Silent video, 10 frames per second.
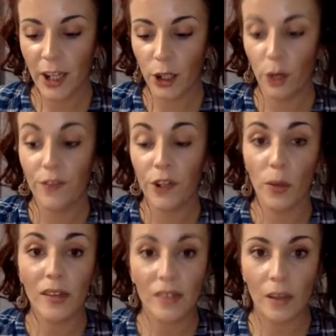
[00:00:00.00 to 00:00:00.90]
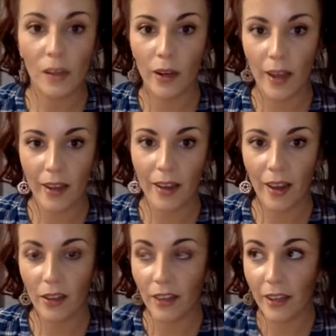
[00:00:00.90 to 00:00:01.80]
You know, if you're with someone,
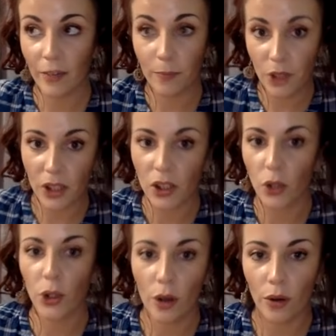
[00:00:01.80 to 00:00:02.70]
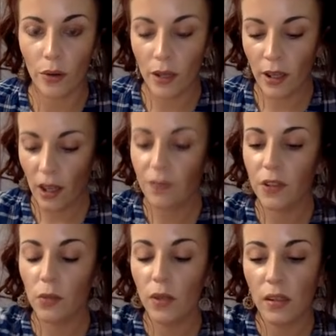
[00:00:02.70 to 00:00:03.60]
like, just so you know, if
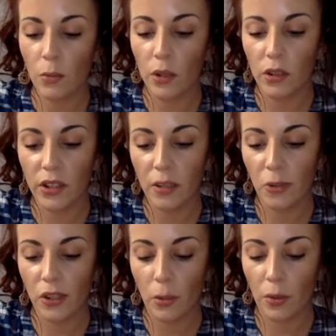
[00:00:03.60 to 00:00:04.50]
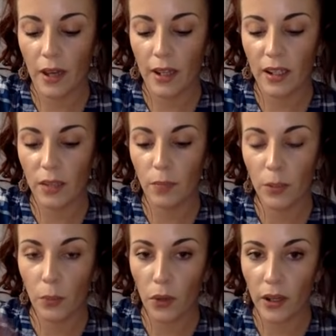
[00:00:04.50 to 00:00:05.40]
you're with someone or dealing with someone that is
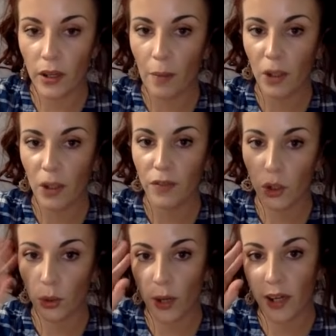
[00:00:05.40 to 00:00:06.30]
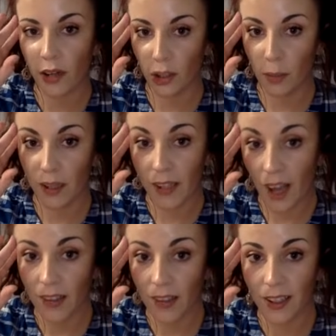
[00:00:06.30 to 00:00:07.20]
putting that much of a strain on your
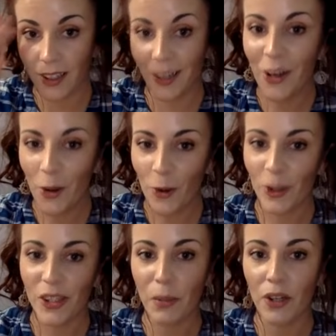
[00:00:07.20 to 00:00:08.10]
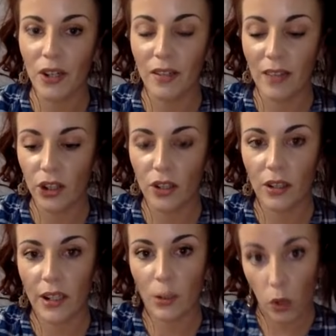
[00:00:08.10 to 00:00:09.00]
mentality or spirit, that
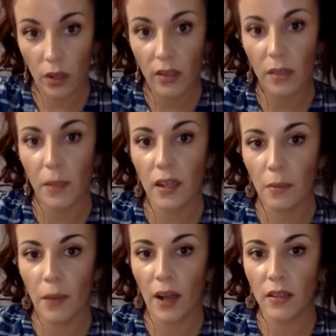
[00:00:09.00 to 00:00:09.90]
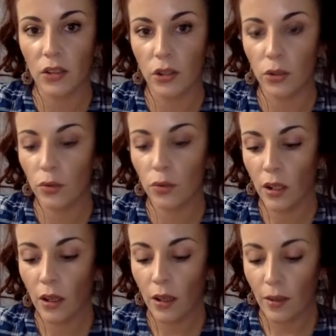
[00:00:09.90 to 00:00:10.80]
your work is being impacted too,
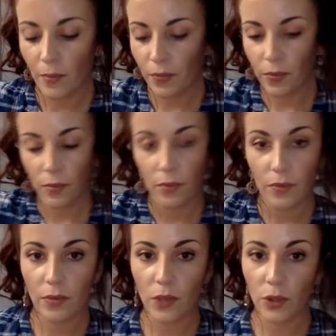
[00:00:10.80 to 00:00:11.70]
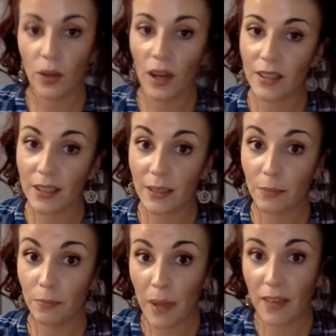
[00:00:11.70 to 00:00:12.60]
you got to
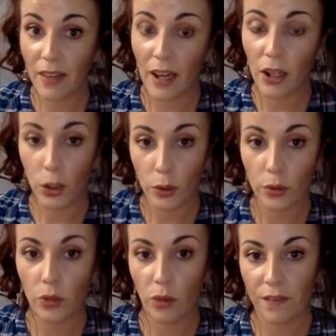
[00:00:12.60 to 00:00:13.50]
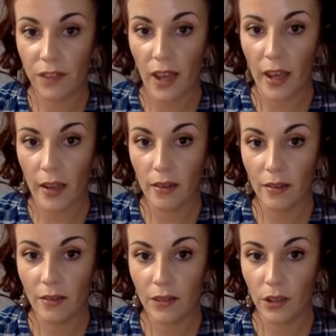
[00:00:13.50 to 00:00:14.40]
make that a huge red flag.
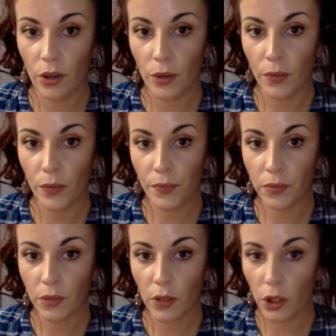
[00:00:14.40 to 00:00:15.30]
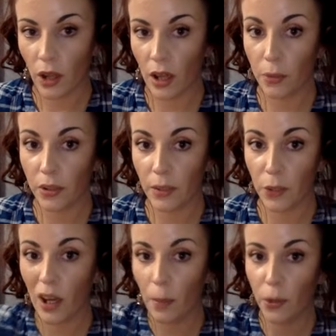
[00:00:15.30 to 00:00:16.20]
You know, you got
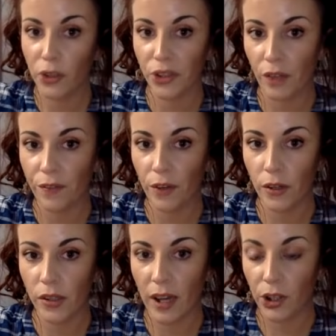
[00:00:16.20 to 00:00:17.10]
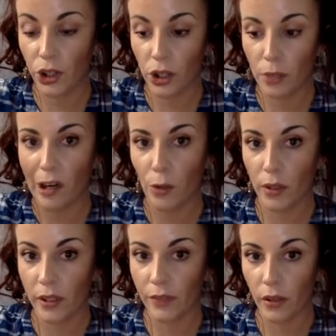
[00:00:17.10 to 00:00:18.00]
to put yourself first and your
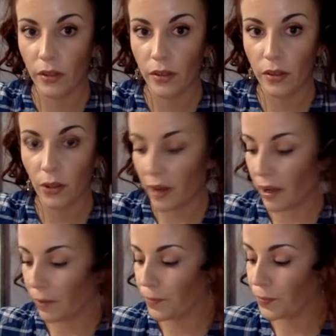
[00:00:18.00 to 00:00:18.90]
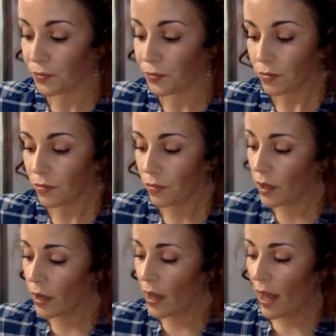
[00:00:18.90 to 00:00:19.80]
priorities first. Okay.
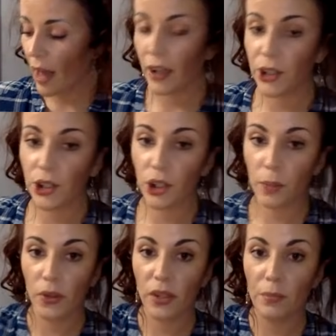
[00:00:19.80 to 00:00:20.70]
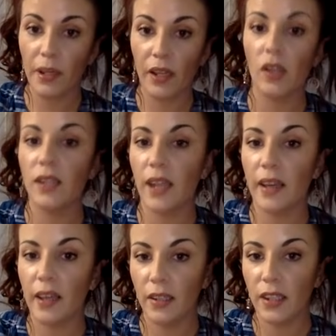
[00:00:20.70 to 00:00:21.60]
Action your person plans on
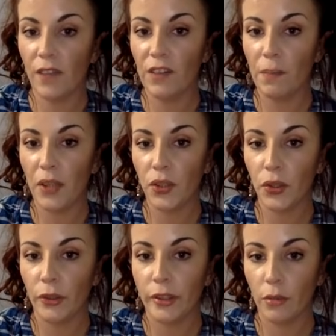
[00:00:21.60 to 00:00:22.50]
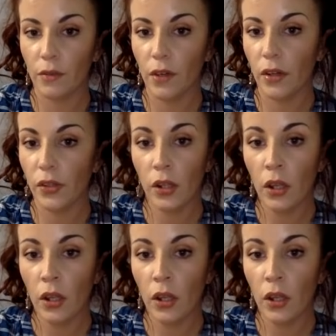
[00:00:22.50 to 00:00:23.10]
taking. Seven of Pentacles in reversed.